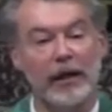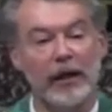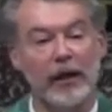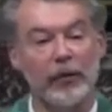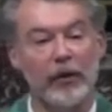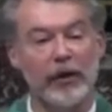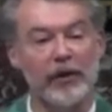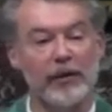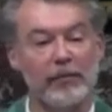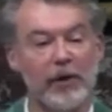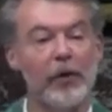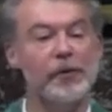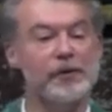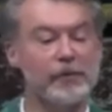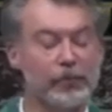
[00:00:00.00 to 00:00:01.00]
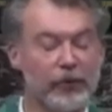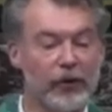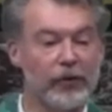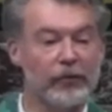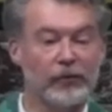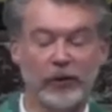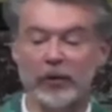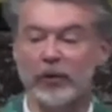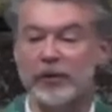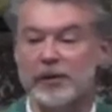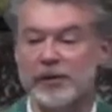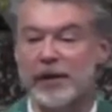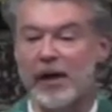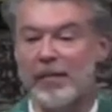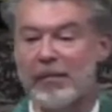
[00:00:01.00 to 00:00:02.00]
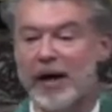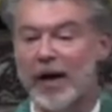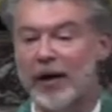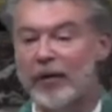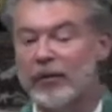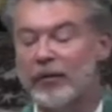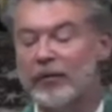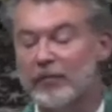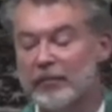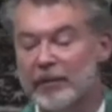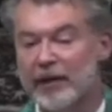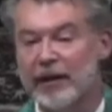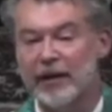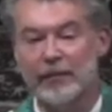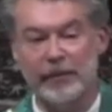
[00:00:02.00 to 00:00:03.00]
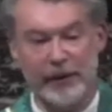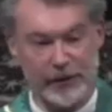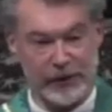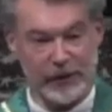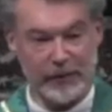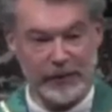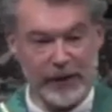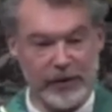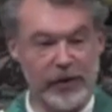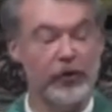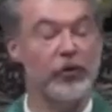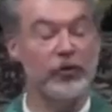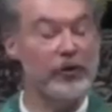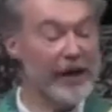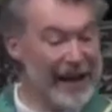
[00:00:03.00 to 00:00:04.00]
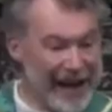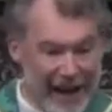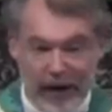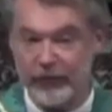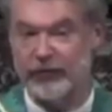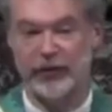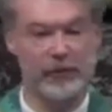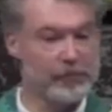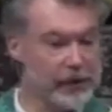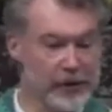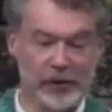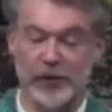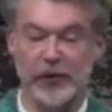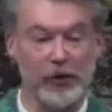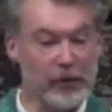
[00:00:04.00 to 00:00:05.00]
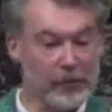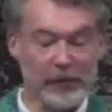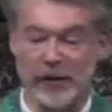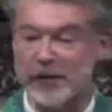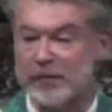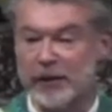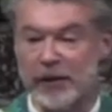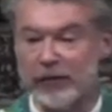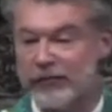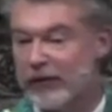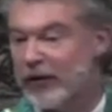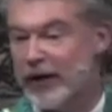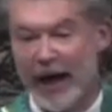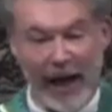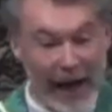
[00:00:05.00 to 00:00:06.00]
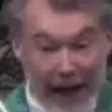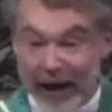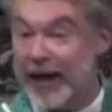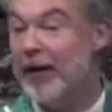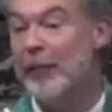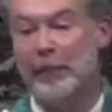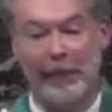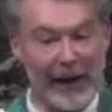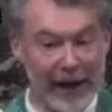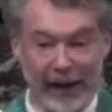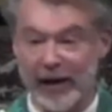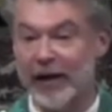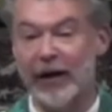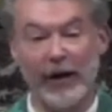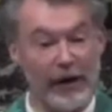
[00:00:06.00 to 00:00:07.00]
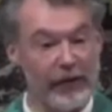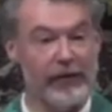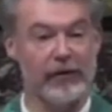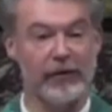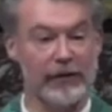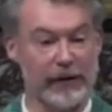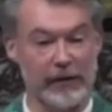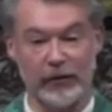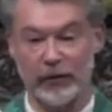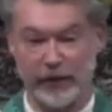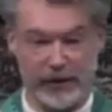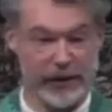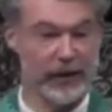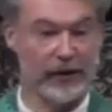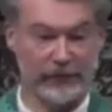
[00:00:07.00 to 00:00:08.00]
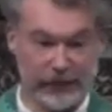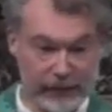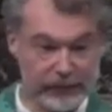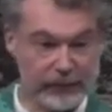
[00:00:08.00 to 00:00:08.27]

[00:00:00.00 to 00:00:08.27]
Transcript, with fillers: And one of the most important rules about being a bishop is that you never presume to speak for anybody other than yourself.